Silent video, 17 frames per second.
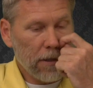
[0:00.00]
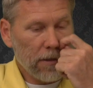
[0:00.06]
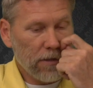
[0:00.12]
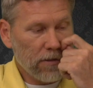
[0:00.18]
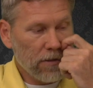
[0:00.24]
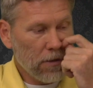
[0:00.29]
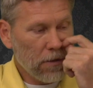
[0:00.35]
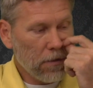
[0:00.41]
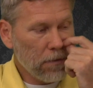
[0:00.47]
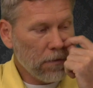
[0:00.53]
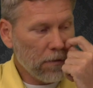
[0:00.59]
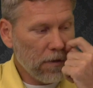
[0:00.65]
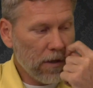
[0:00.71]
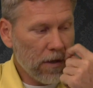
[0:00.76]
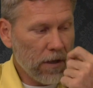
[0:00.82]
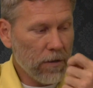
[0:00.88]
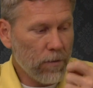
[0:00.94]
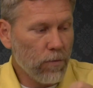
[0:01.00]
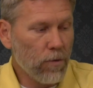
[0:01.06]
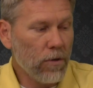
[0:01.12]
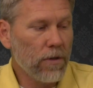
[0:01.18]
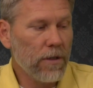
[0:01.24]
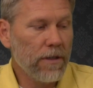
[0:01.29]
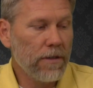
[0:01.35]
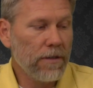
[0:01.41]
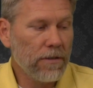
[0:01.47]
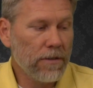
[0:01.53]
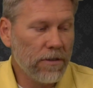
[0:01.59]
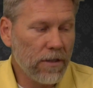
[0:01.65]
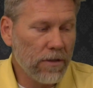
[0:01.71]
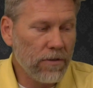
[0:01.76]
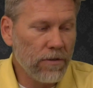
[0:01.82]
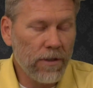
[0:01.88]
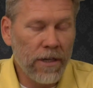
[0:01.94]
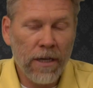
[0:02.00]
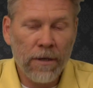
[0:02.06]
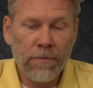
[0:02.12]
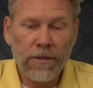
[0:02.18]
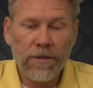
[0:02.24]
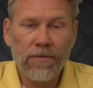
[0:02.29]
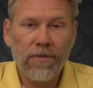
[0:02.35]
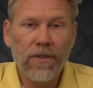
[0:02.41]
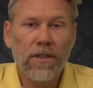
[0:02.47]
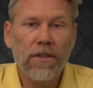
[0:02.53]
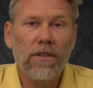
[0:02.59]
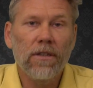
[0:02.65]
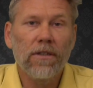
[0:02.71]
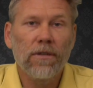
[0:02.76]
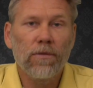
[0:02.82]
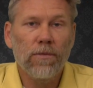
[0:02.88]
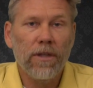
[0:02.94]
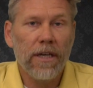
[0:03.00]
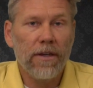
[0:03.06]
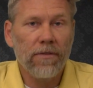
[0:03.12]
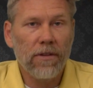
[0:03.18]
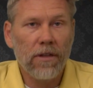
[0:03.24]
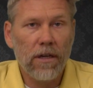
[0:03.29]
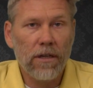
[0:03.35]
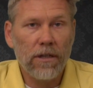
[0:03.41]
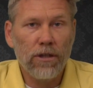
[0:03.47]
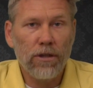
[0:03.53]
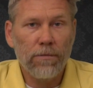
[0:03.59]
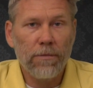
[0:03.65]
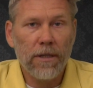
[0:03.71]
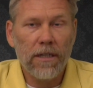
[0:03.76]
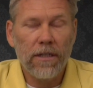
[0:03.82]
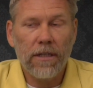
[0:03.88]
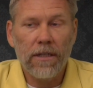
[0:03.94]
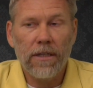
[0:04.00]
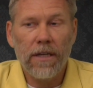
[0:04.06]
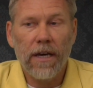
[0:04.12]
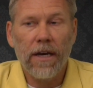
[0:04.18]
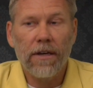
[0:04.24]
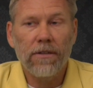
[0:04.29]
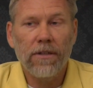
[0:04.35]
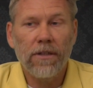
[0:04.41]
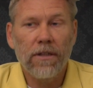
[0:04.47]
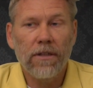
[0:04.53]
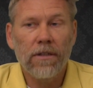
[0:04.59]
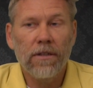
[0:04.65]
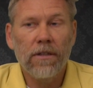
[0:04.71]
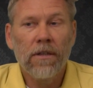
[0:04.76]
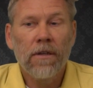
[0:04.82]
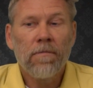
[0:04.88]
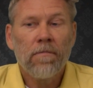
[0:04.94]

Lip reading: so we're in the southern hemisphere and we have a lot of humidity down here.